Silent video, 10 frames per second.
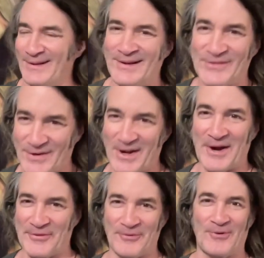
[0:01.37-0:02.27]
Let's
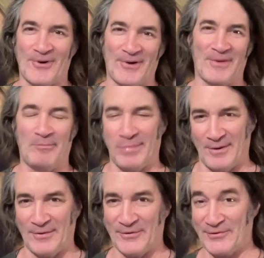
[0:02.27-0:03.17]
cut through all the
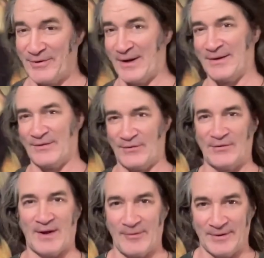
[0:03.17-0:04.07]
bullshit and
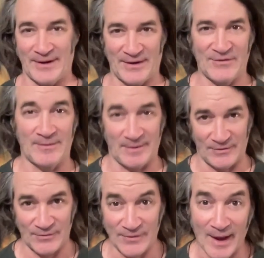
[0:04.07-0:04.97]
say what needs to be
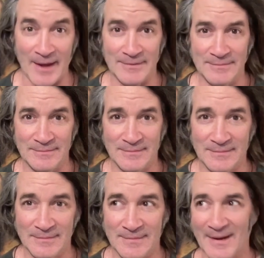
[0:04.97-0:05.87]
said.
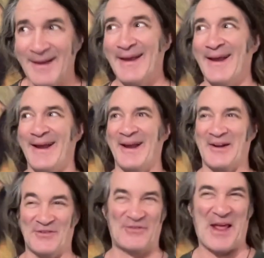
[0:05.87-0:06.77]

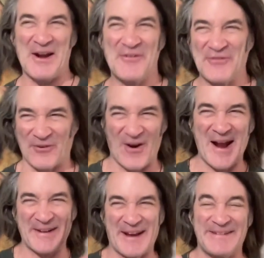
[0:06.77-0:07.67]
Instead of
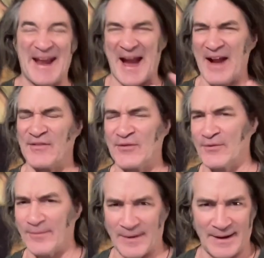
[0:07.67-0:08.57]
trying to dance
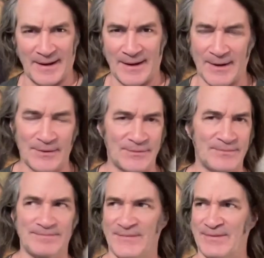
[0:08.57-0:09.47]

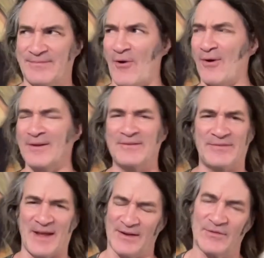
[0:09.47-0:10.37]
around all
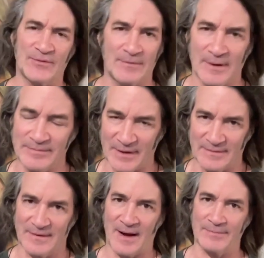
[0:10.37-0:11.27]
of that
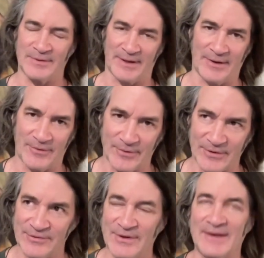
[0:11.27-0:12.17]
scripted, templated
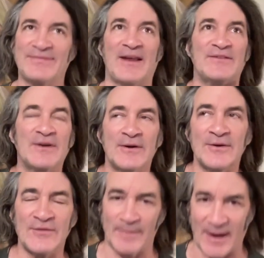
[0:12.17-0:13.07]
horseshit that
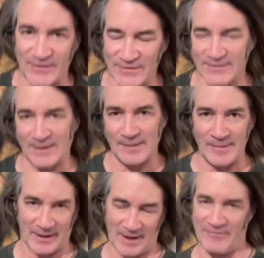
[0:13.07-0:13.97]
turns my
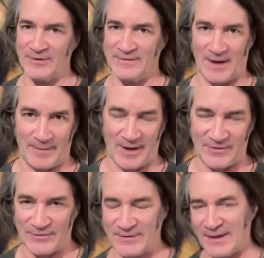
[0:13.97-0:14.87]
stomach every time I
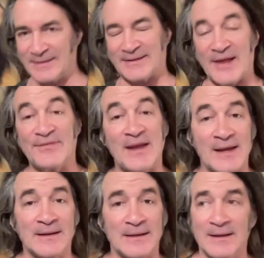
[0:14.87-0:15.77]
see it, and I
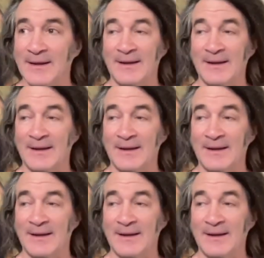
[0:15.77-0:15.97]
think,